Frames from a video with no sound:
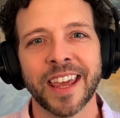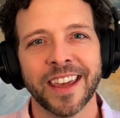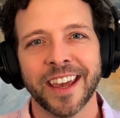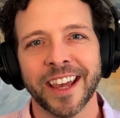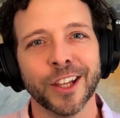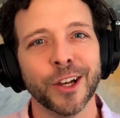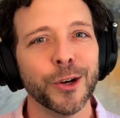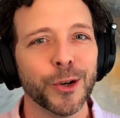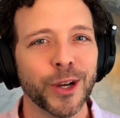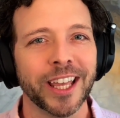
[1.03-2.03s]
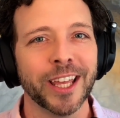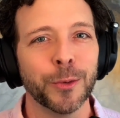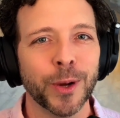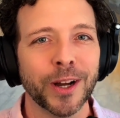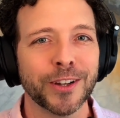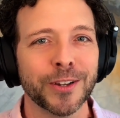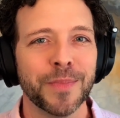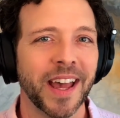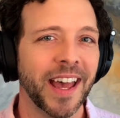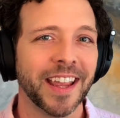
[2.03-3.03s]
Hello, and welcome
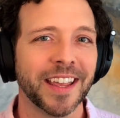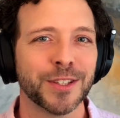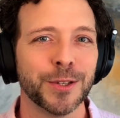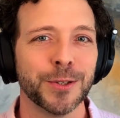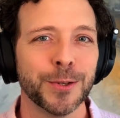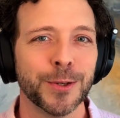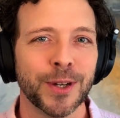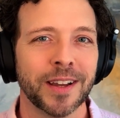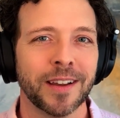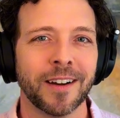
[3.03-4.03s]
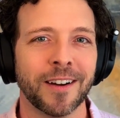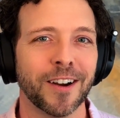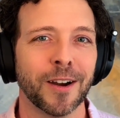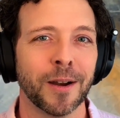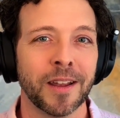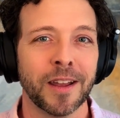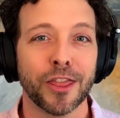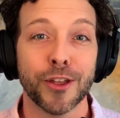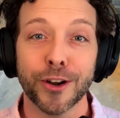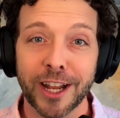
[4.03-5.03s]
back to our
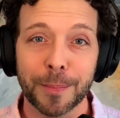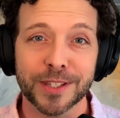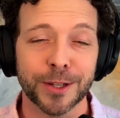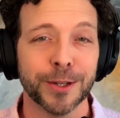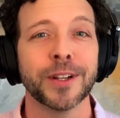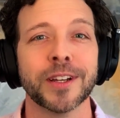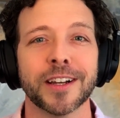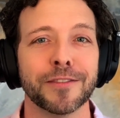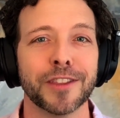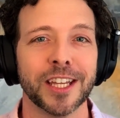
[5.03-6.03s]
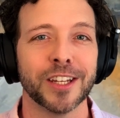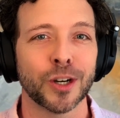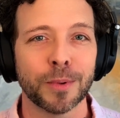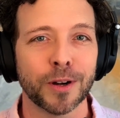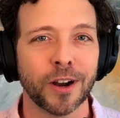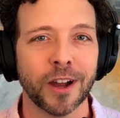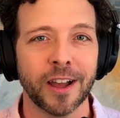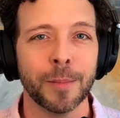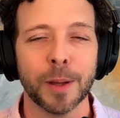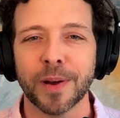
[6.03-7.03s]
third episode of the Interpreter
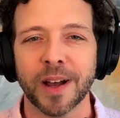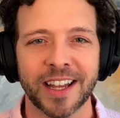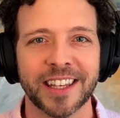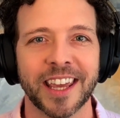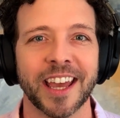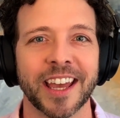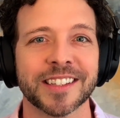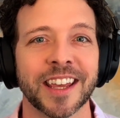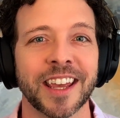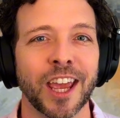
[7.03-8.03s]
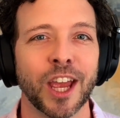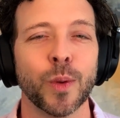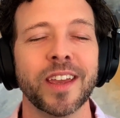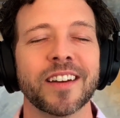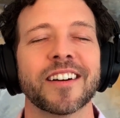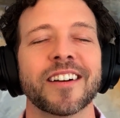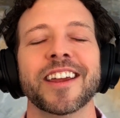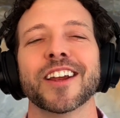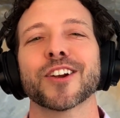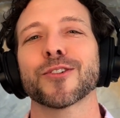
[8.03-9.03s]
Hub podcast. We are
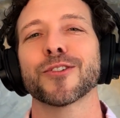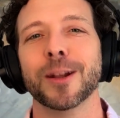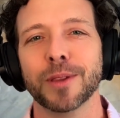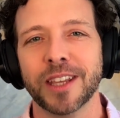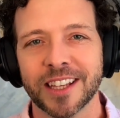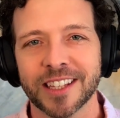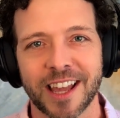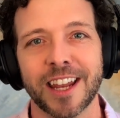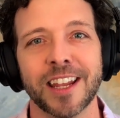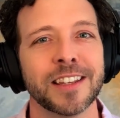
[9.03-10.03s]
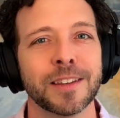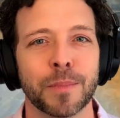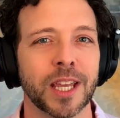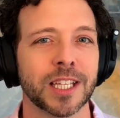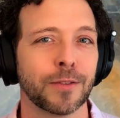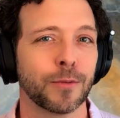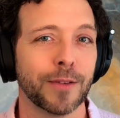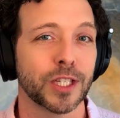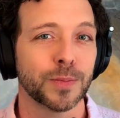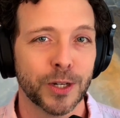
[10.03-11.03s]
incredibly excited because we
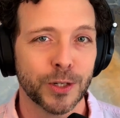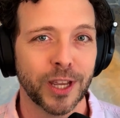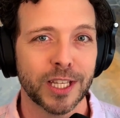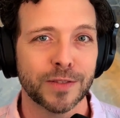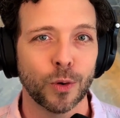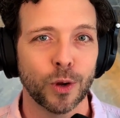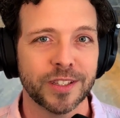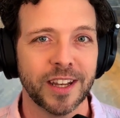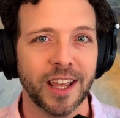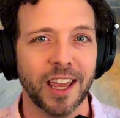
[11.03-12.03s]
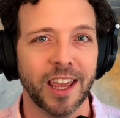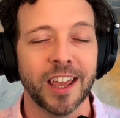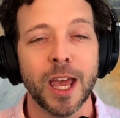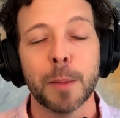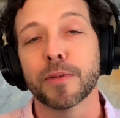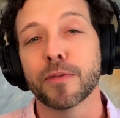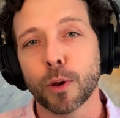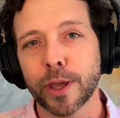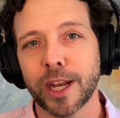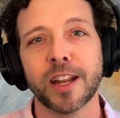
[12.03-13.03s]
have a special guest for you today. Before
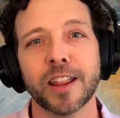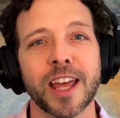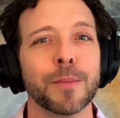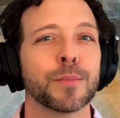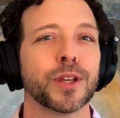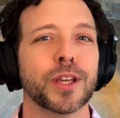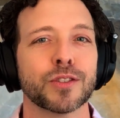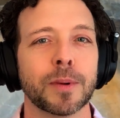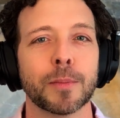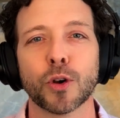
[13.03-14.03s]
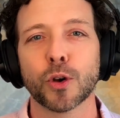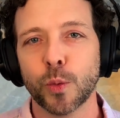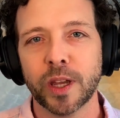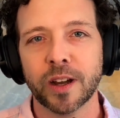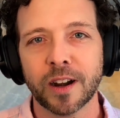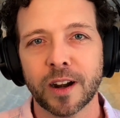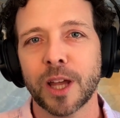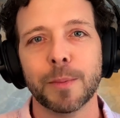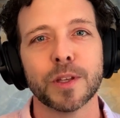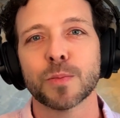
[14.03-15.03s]
we get into that, please remember who we are.
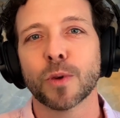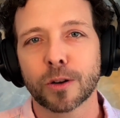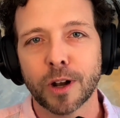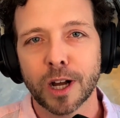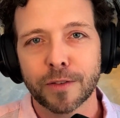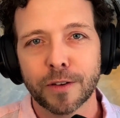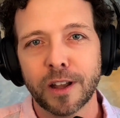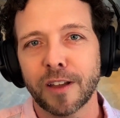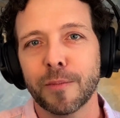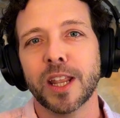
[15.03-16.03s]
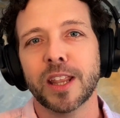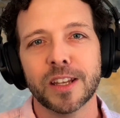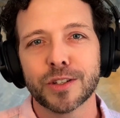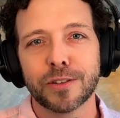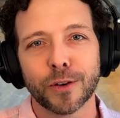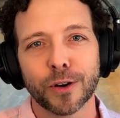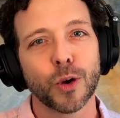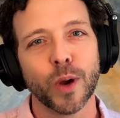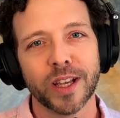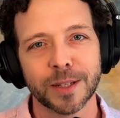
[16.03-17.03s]
My name is Mark Rockford. I've been in the industry for
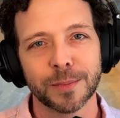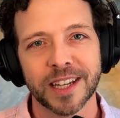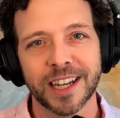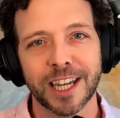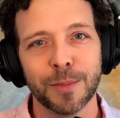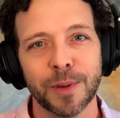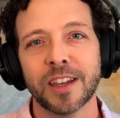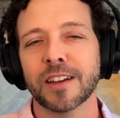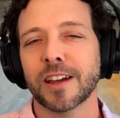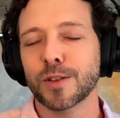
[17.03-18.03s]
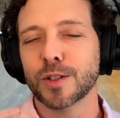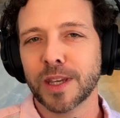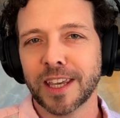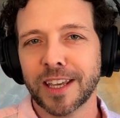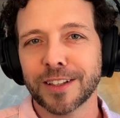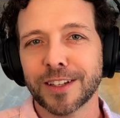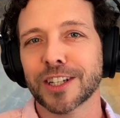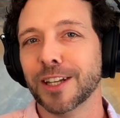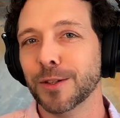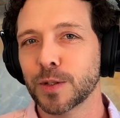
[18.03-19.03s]
quite some time. I do speak English.
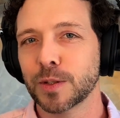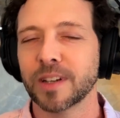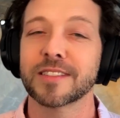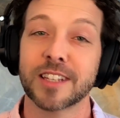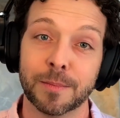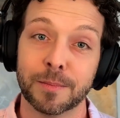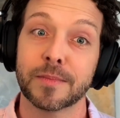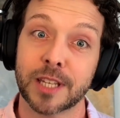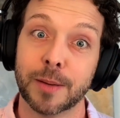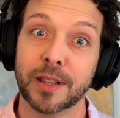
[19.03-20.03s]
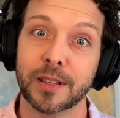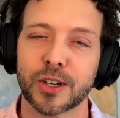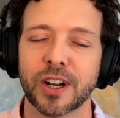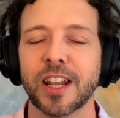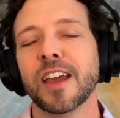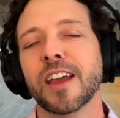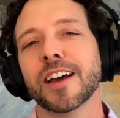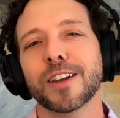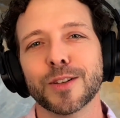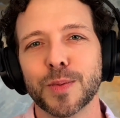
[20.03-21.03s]
Some English, right?
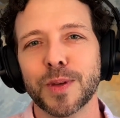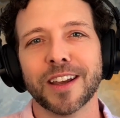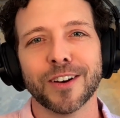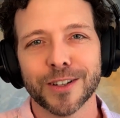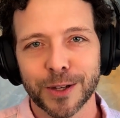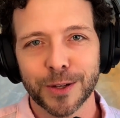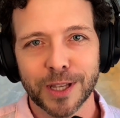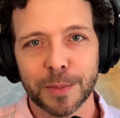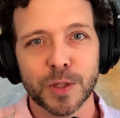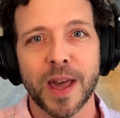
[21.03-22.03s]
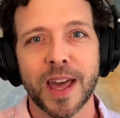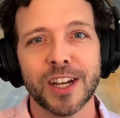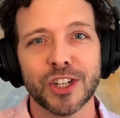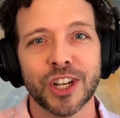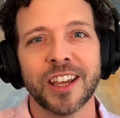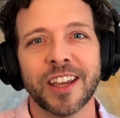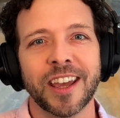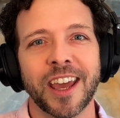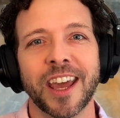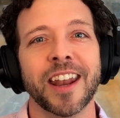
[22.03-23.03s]
I do speak also some Spanish,
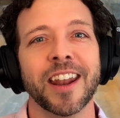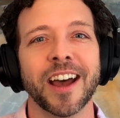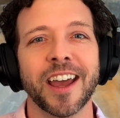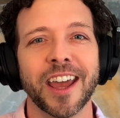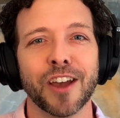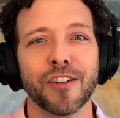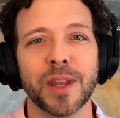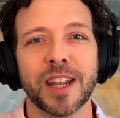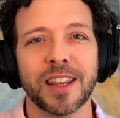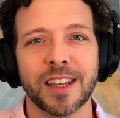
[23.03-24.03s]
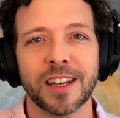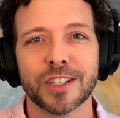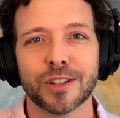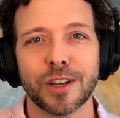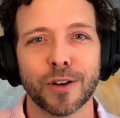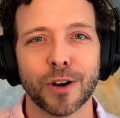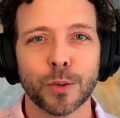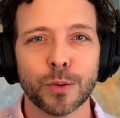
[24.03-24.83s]
and I have been in the industry for